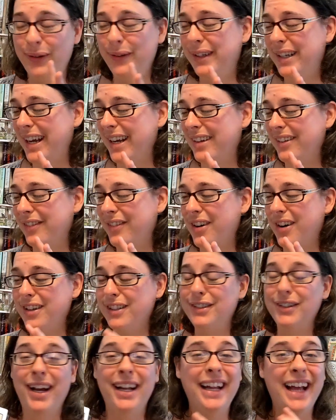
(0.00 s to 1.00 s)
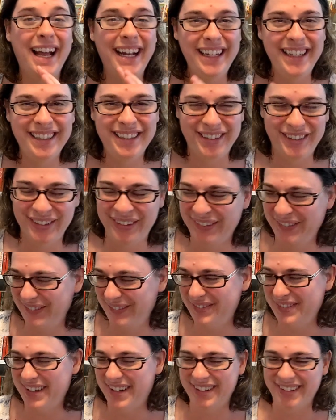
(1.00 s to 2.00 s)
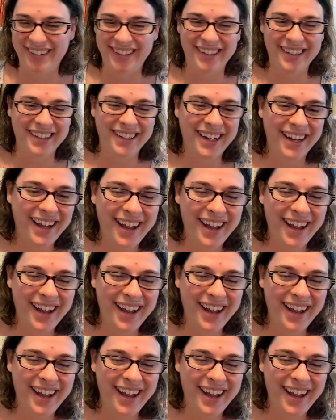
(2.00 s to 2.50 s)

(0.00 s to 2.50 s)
deck of cards. So I need to do better here.